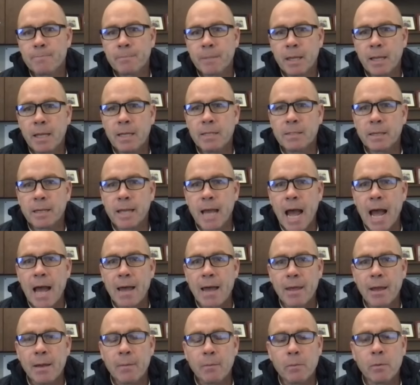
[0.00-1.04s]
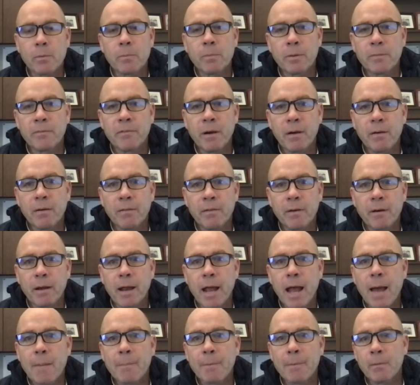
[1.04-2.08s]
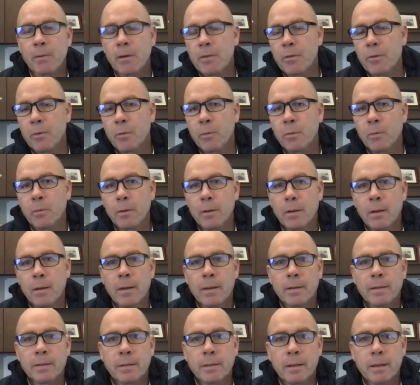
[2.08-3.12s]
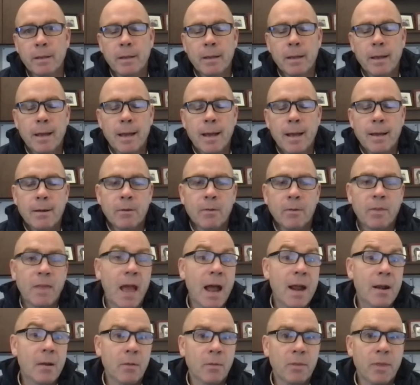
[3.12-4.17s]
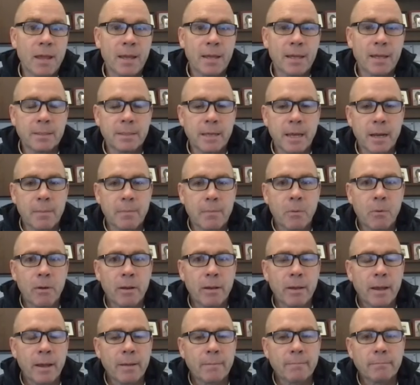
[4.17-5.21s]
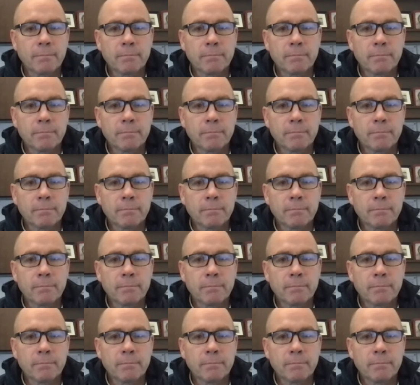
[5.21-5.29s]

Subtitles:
he's a guy that we've been very, very happy with, who I don't think he's got a point yet.